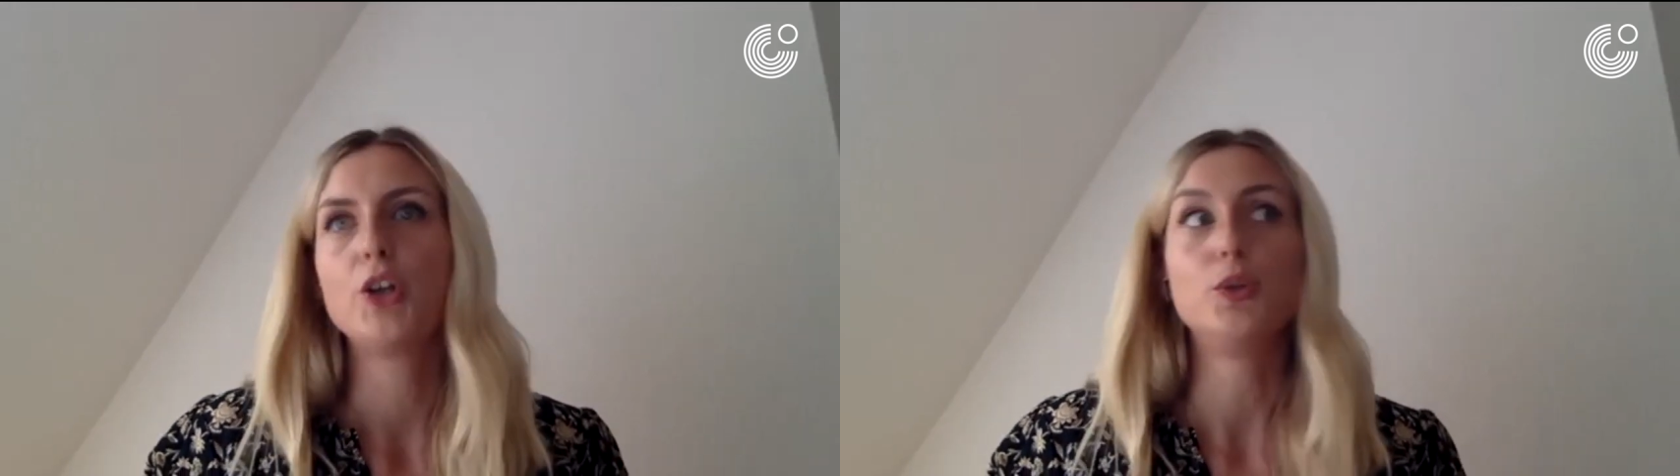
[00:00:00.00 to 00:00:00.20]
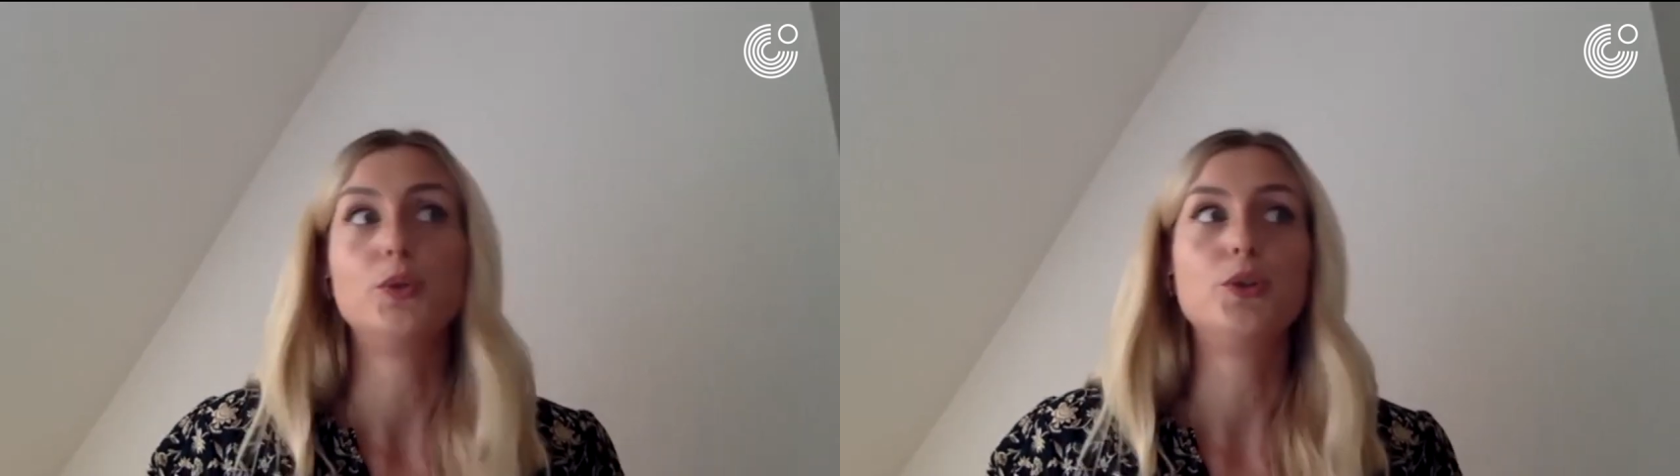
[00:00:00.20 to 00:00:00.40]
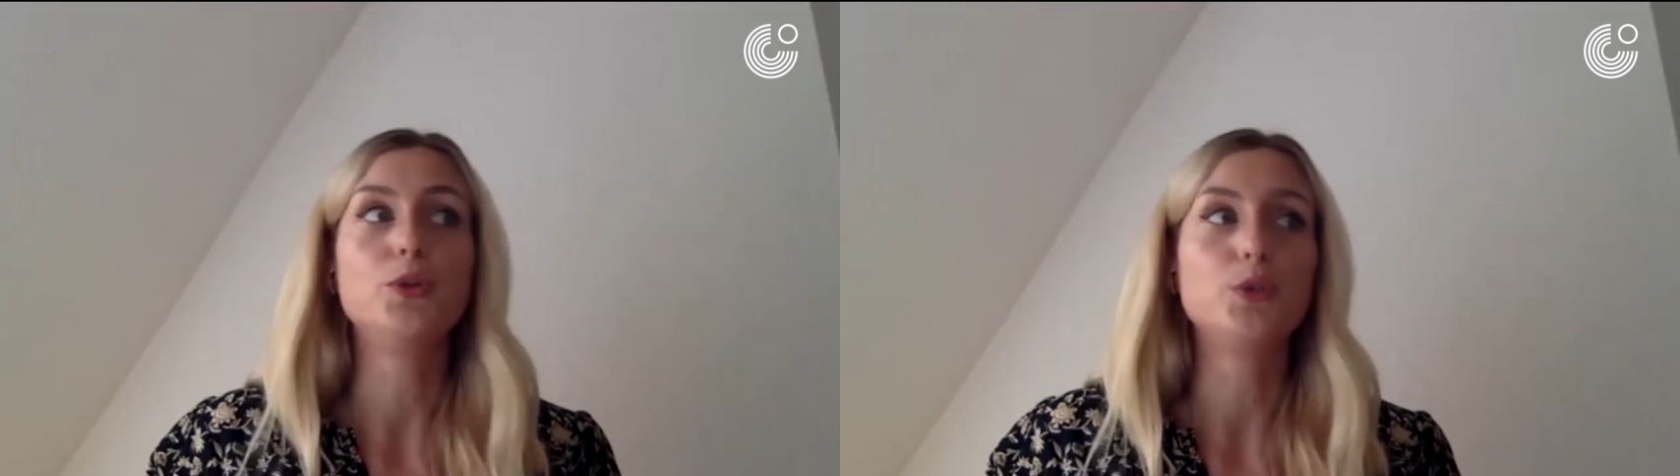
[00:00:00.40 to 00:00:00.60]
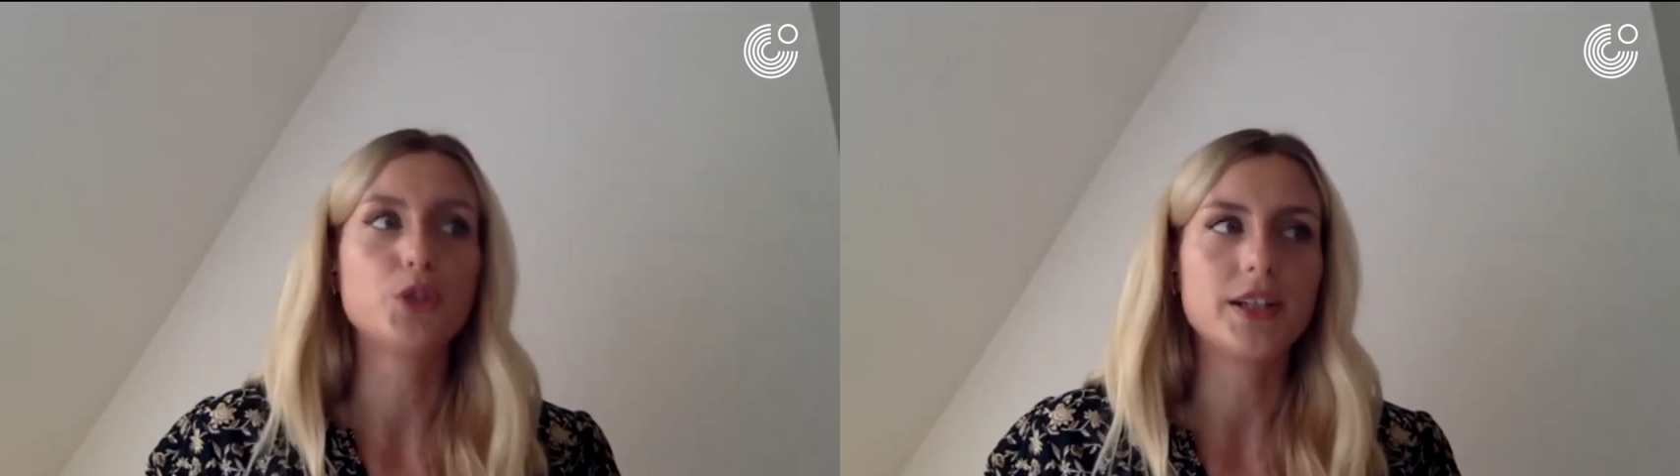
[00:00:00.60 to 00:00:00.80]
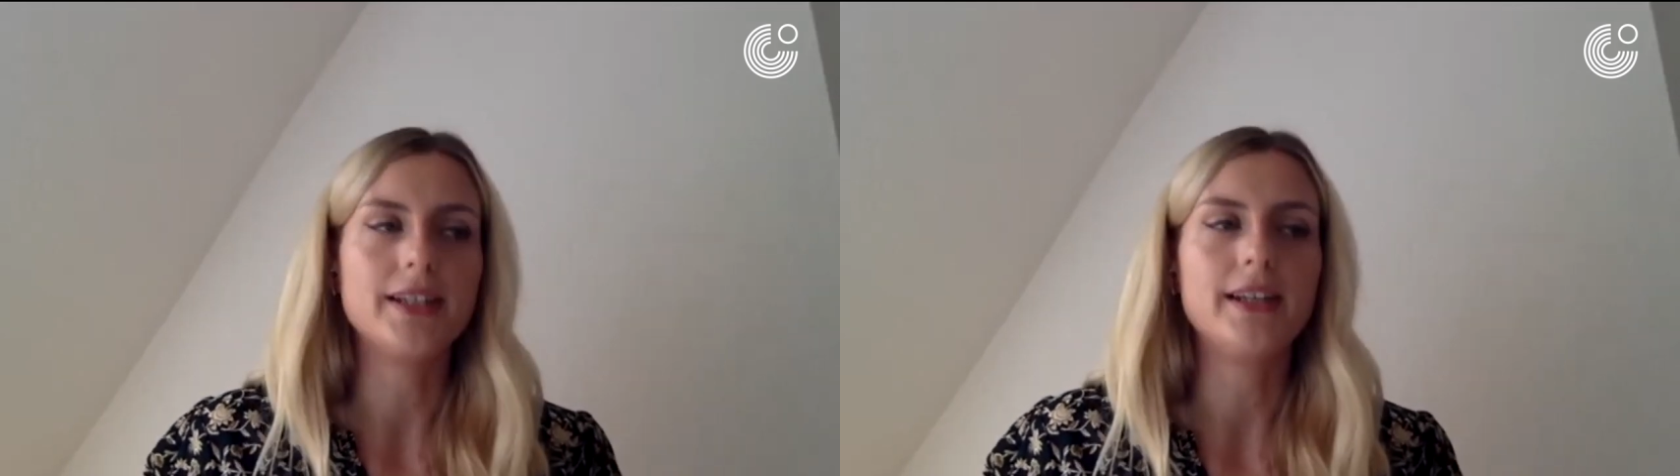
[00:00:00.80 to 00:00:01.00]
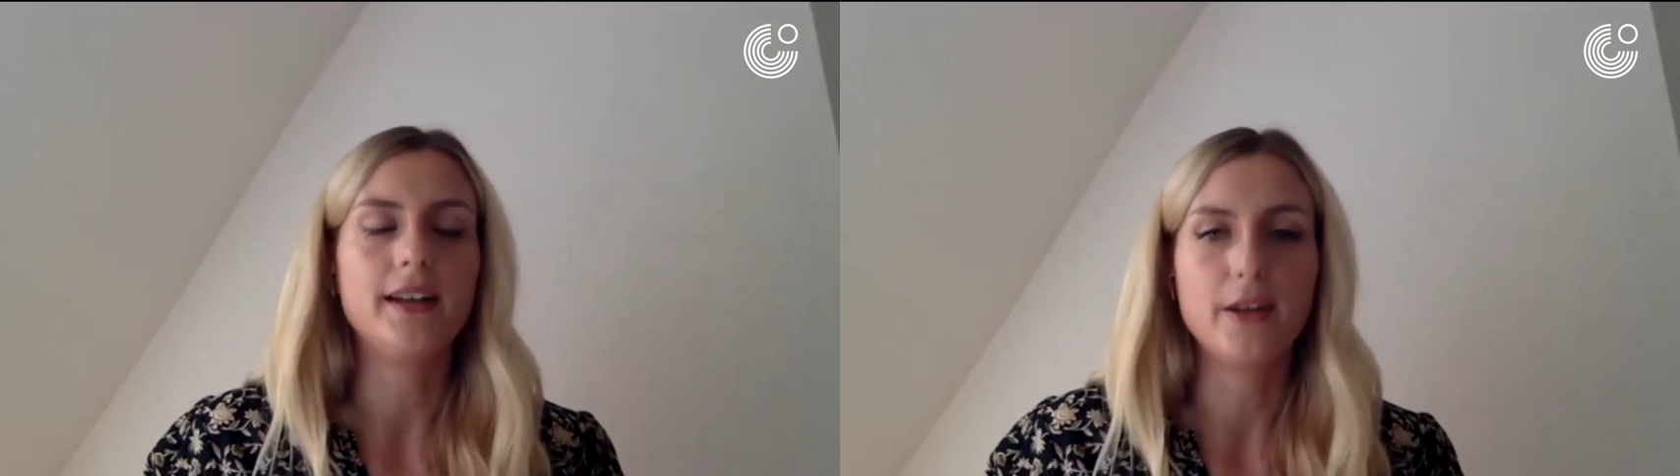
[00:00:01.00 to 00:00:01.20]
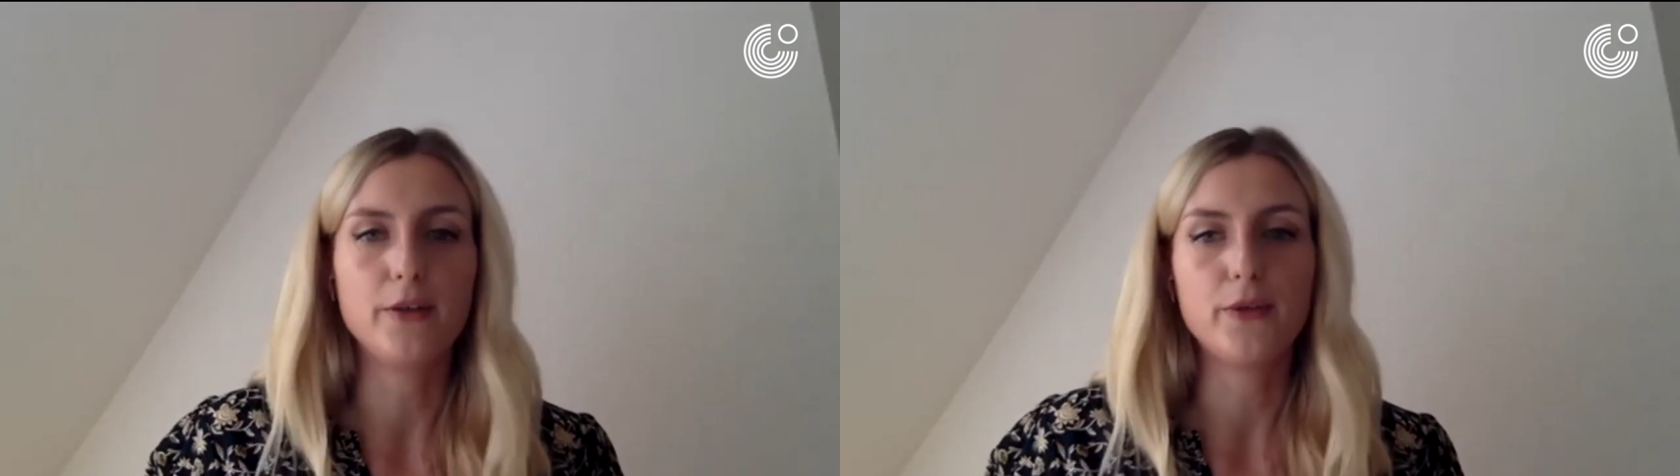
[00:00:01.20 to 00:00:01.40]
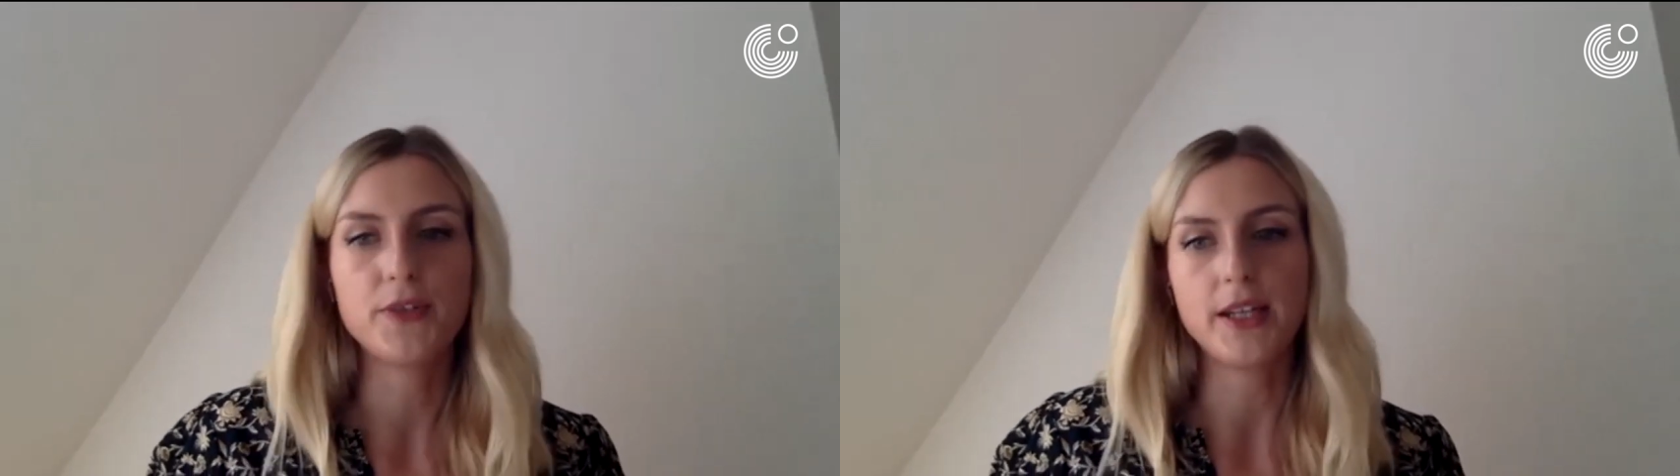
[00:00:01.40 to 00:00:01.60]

you usually lived